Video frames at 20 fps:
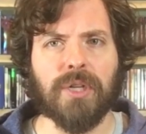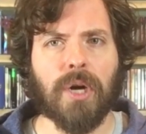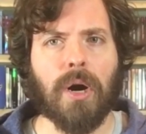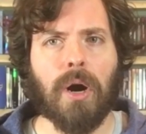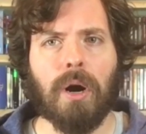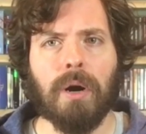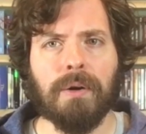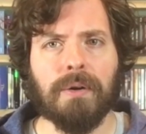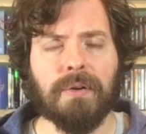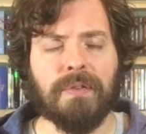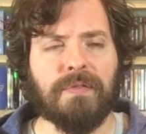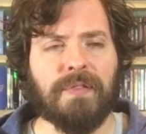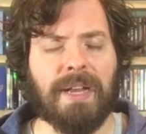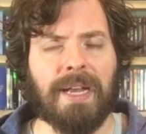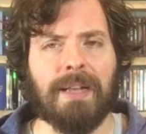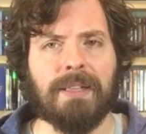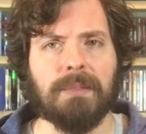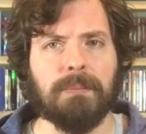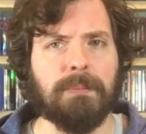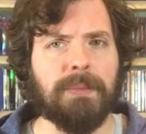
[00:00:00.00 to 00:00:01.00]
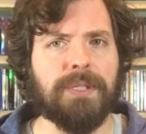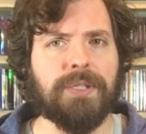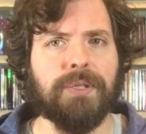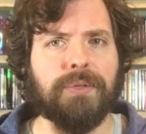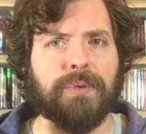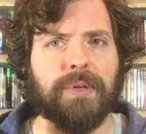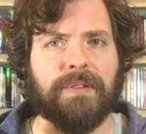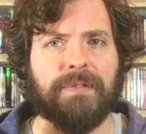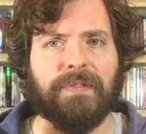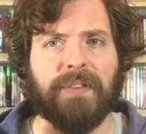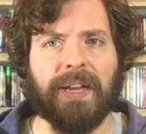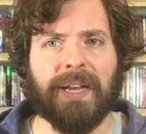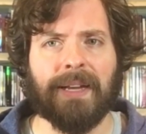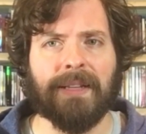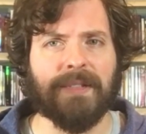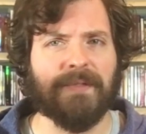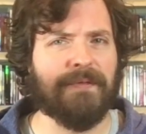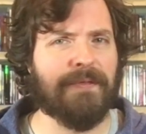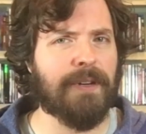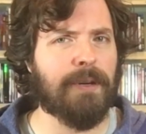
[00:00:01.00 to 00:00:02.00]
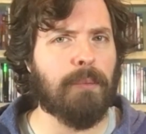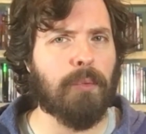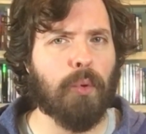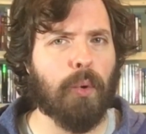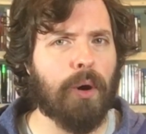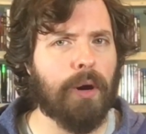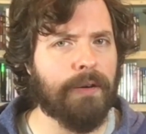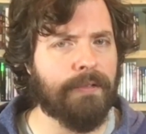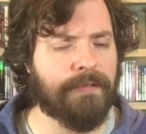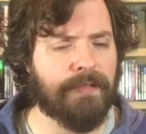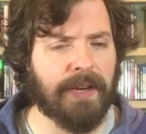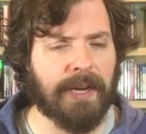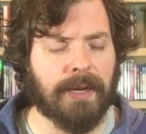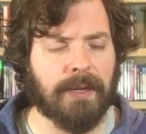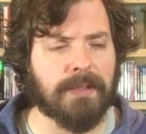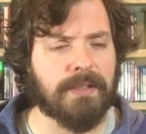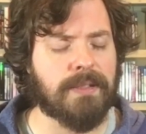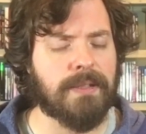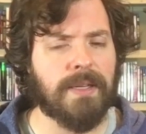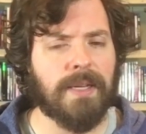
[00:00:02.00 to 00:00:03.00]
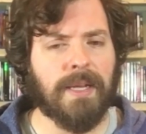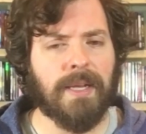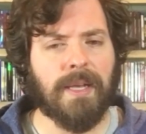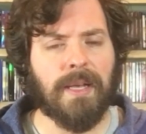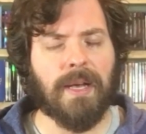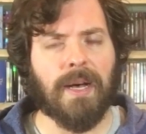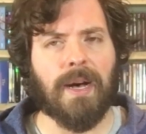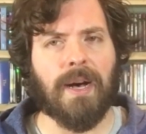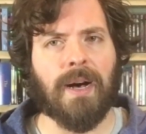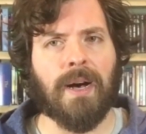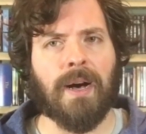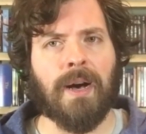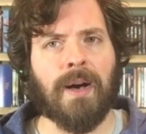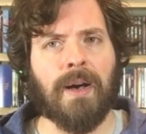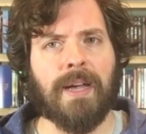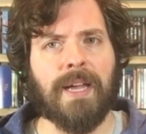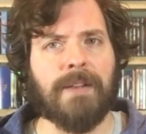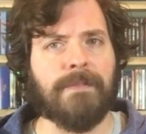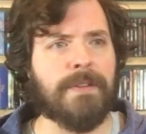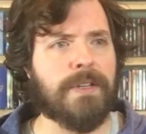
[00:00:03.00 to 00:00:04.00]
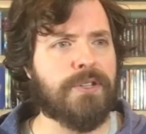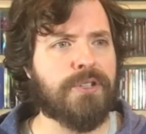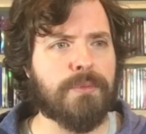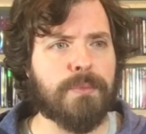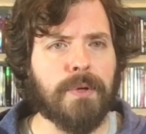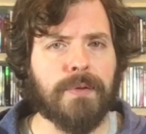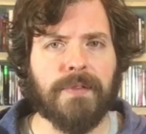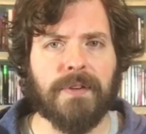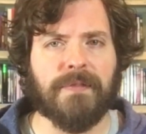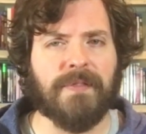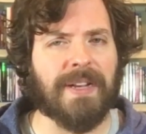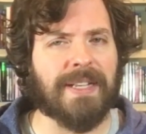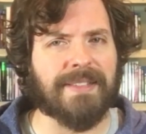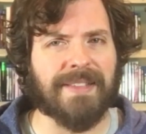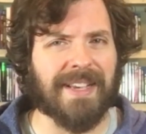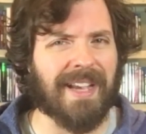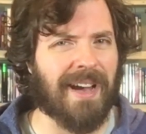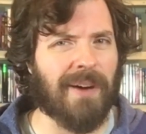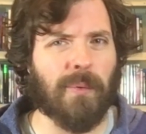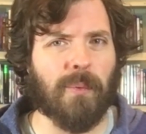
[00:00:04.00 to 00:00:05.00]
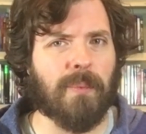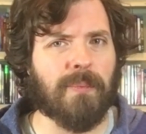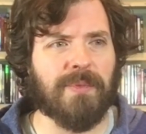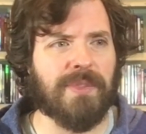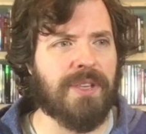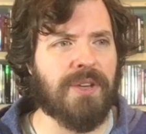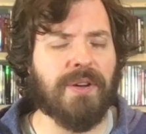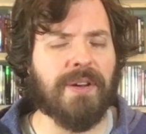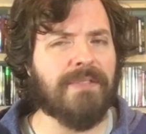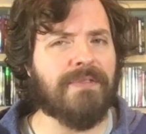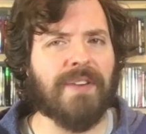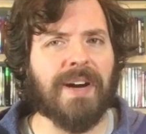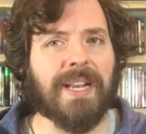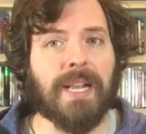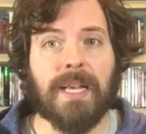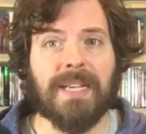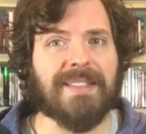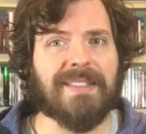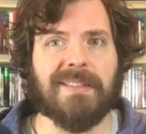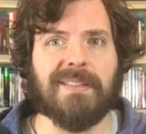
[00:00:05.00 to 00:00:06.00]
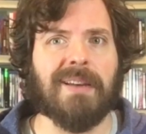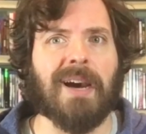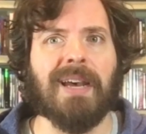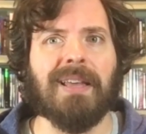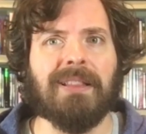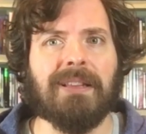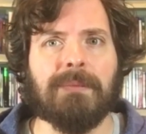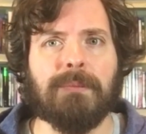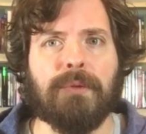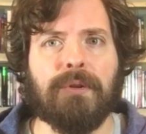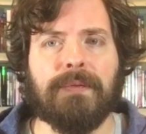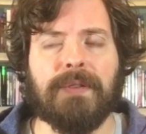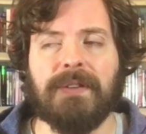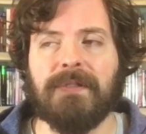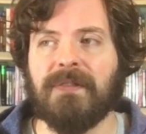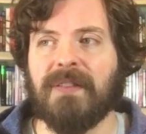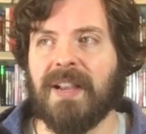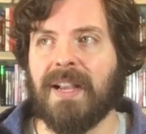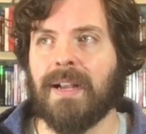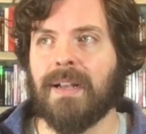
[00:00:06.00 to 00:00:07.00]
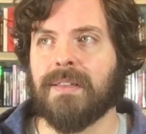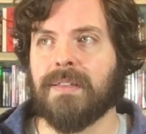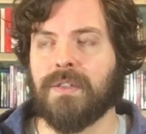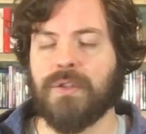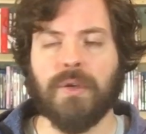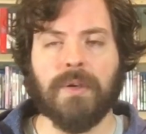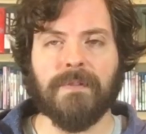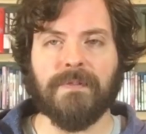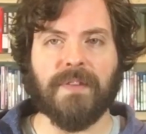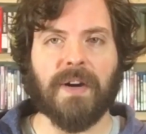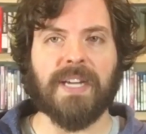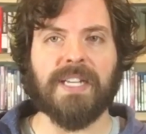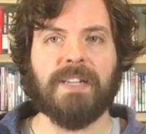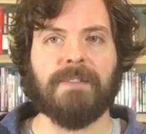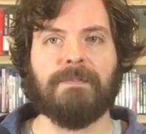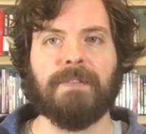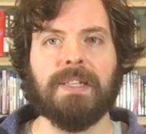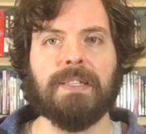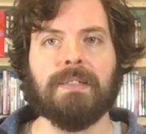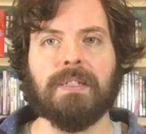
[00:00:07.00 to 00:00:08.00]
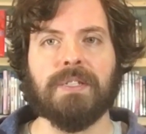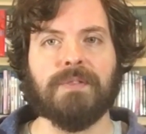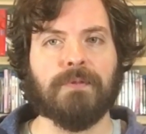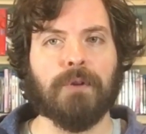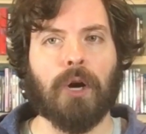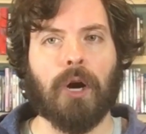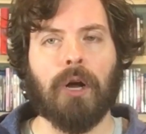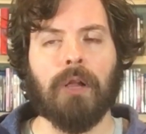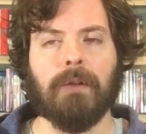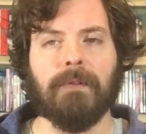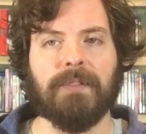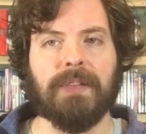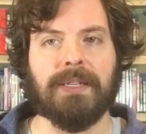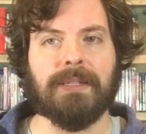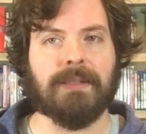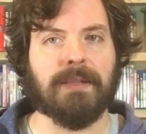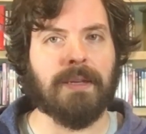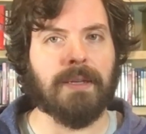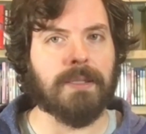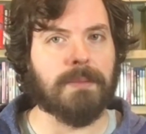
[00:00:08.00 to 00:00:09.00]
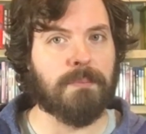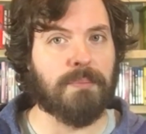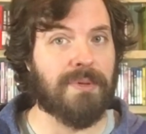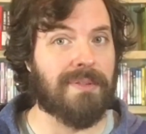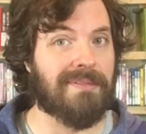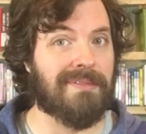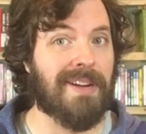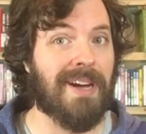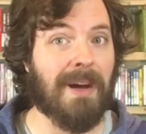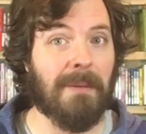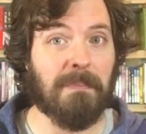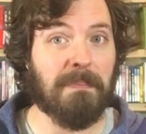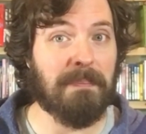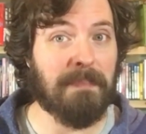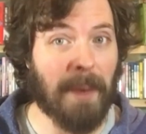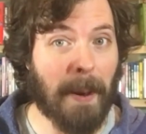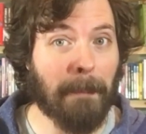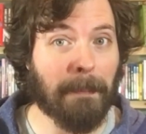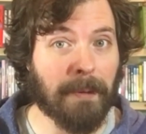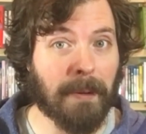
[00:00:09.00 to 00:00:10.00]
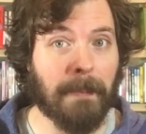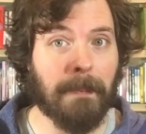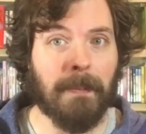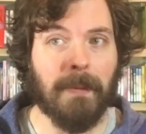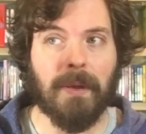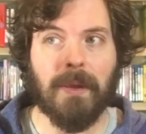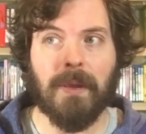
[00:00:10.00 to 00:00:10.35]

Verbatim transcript: horror fans, mystery fans, film noir fans uh, adventure movie fans. Like you can find silent movie fans. You can find defenses for all of these things, but not Peplum.